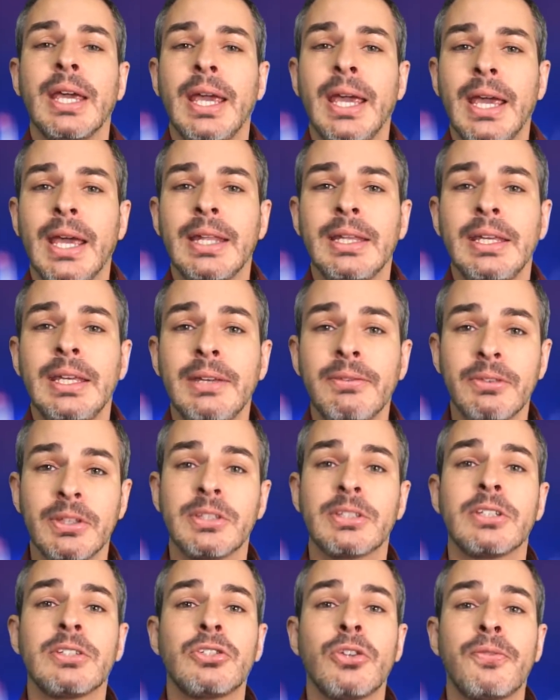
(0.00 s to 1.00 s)
And if
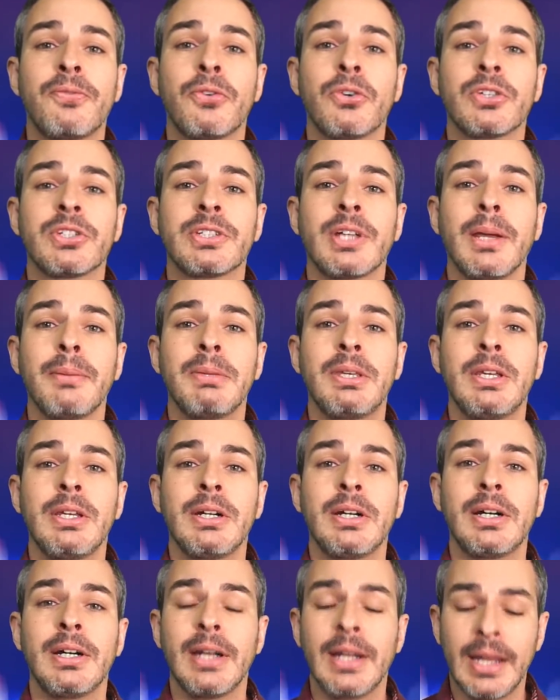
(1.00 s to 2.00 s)
this is your first time
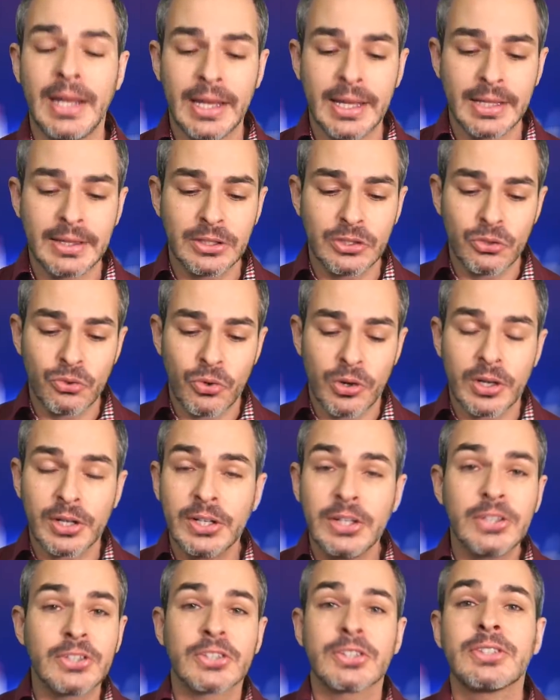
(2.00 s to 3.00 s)
here and you are
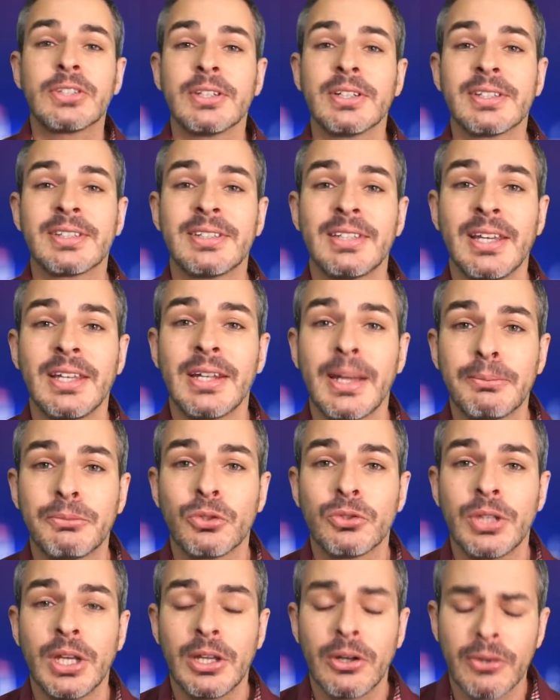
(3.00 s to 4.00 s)
interested in staying up
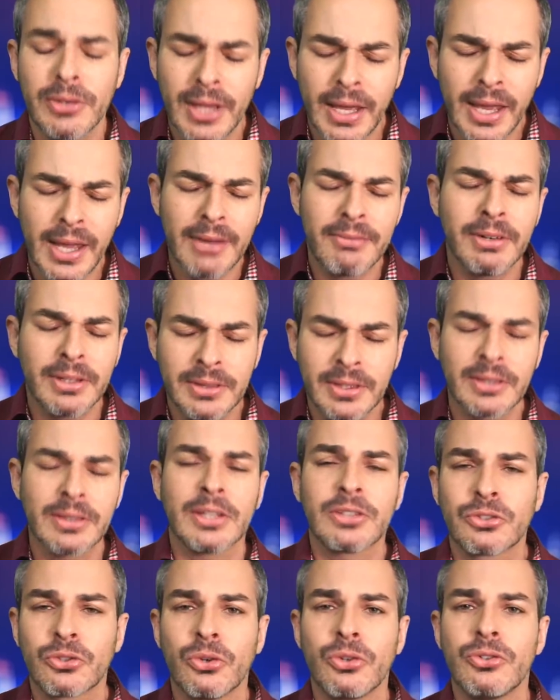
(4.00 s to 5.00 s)
to date on everything
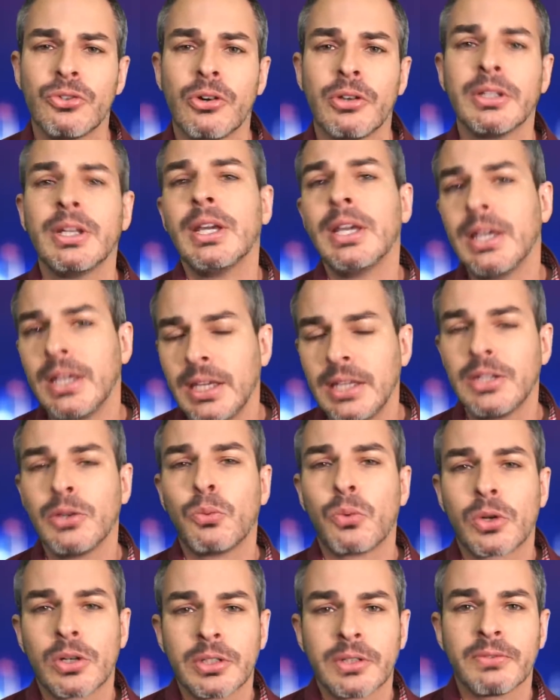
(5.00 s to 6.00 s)
that's going on in the
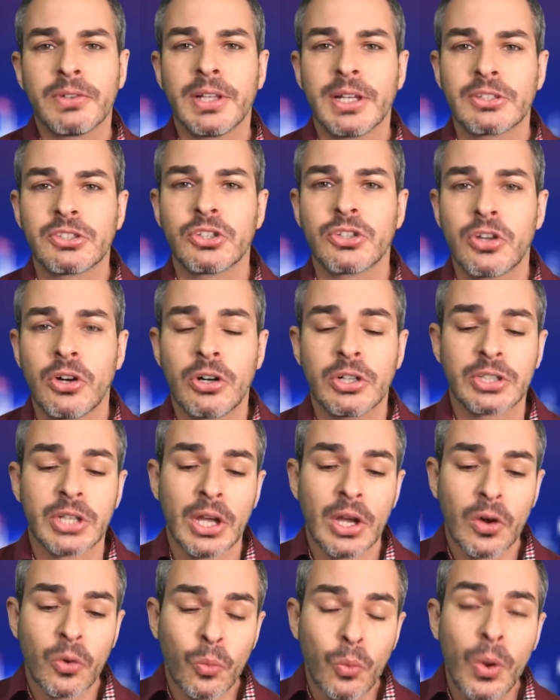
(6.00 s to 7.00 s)
world of electric cars,
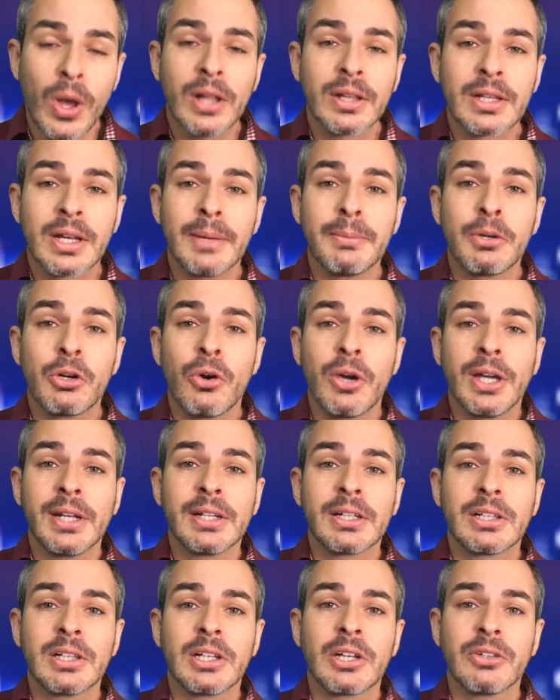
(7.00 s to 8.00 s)
welcome. Go ahead
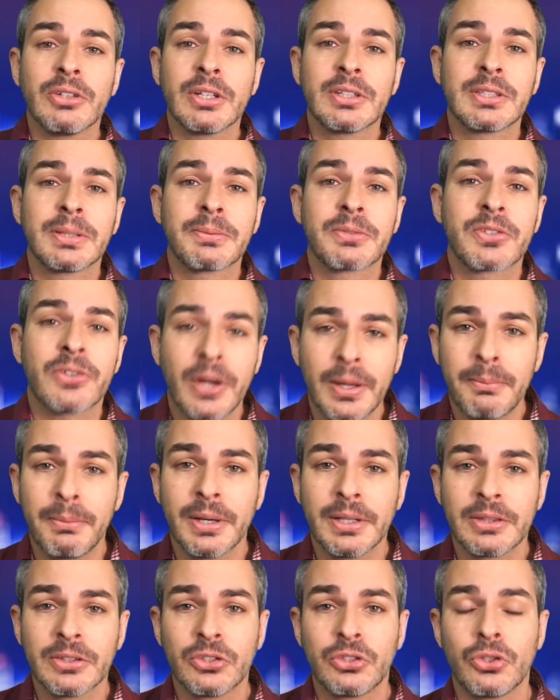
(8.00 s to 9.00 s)
and click on that subscribe
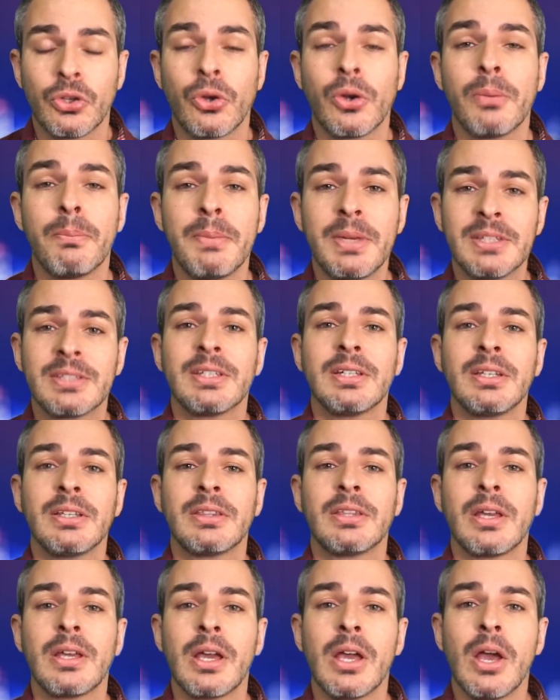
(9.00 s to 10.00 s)
button so you don't miss
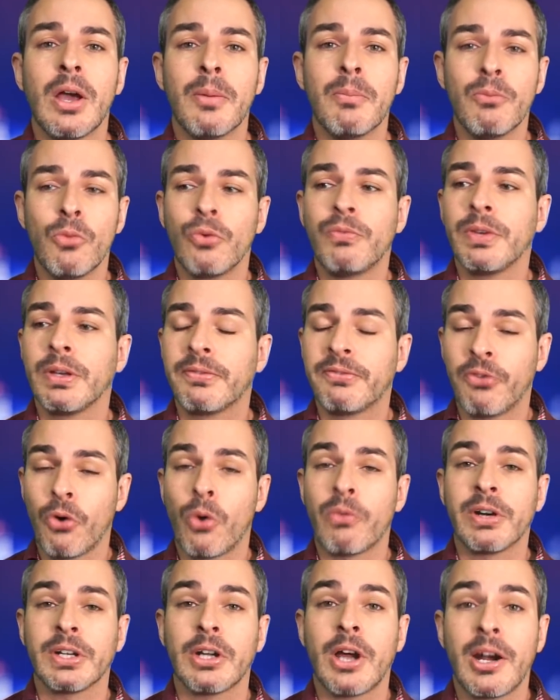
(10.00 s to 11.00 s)
anything moving
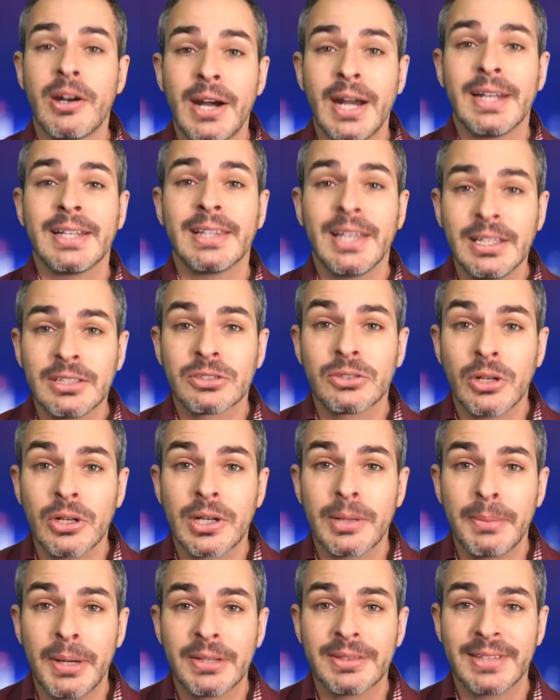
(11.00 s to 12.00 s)
forward. All right, let's
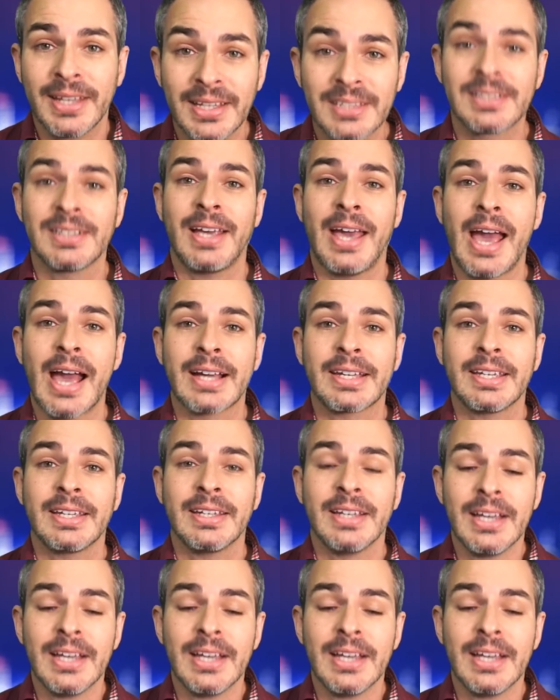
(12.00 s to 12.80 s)
talk about Tesla hacking.